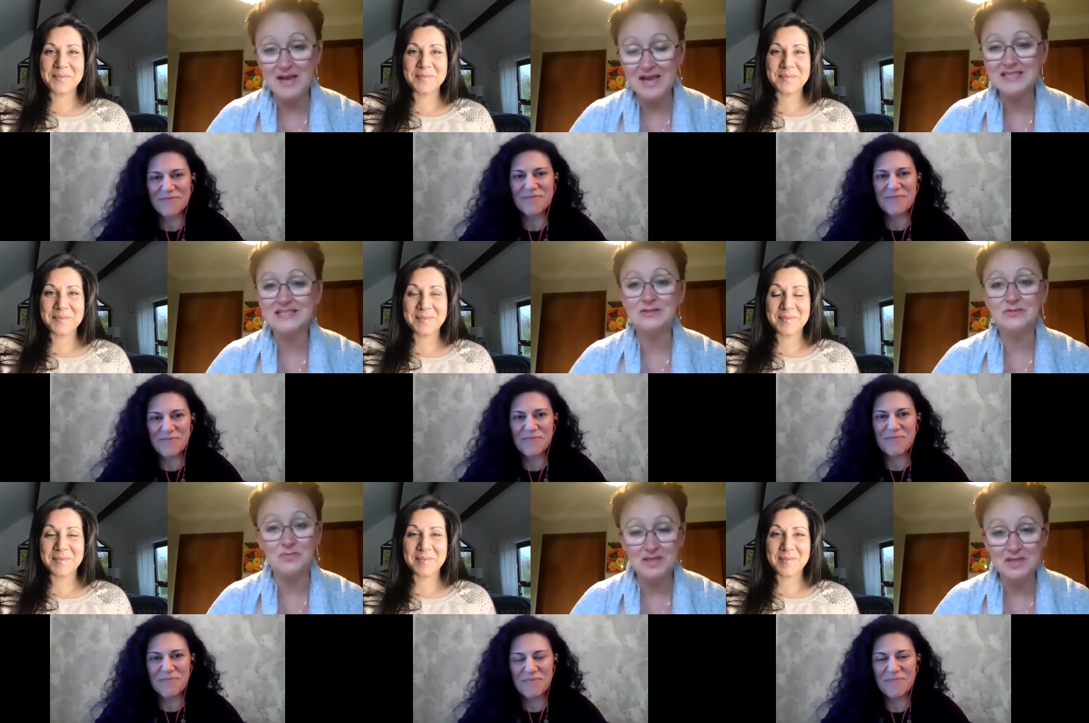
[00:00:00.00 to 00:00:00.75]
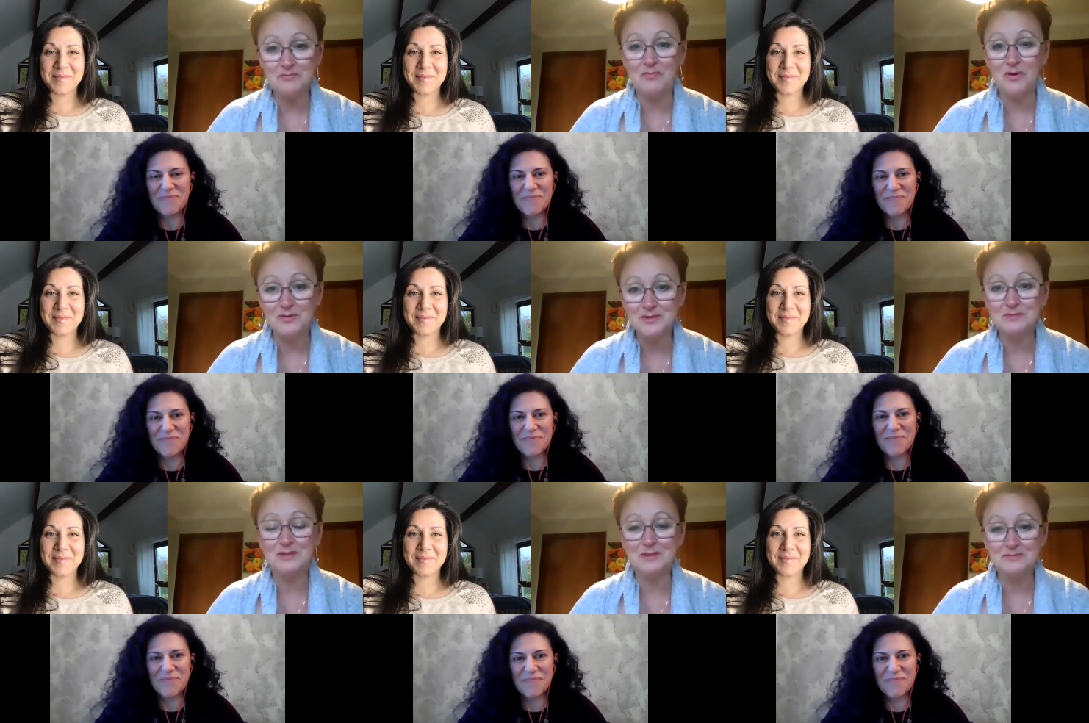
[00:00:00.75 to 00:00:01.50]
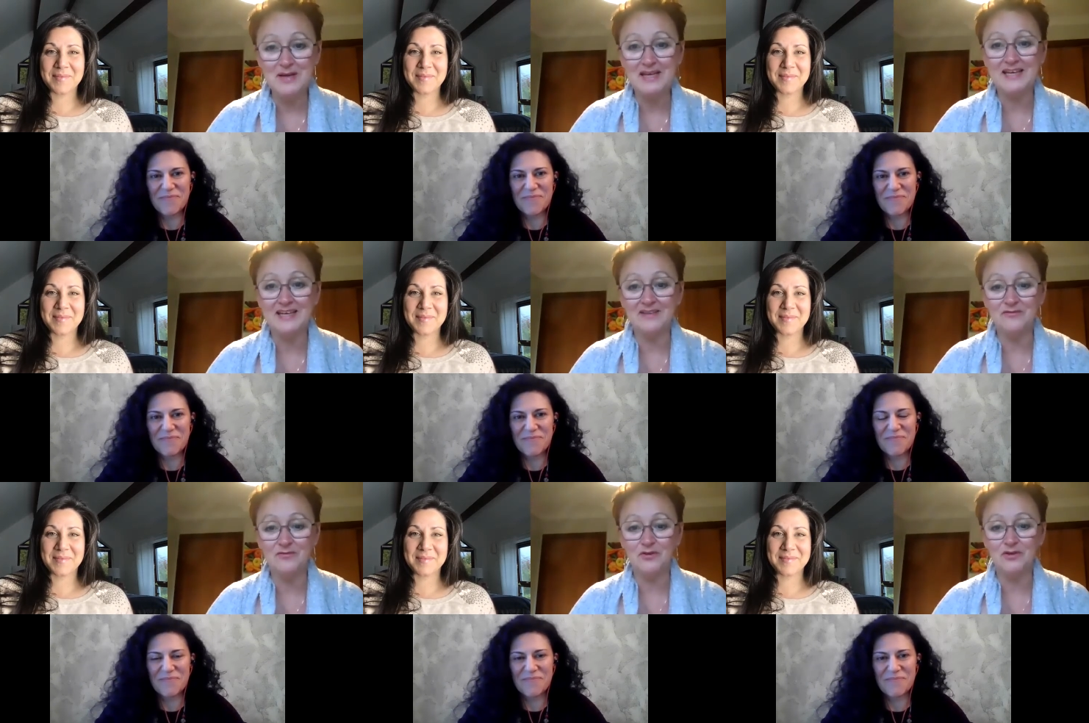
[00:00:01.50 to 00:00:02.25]
Speaker 1: best we can possibly make
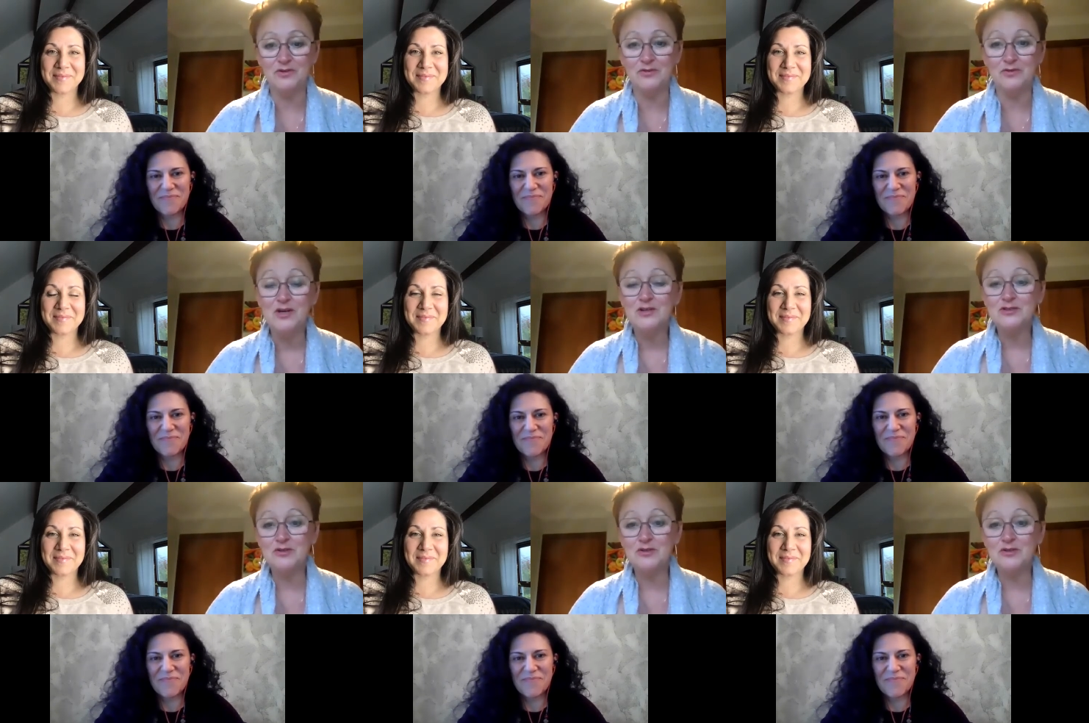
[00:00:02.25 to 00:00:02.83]
it for you.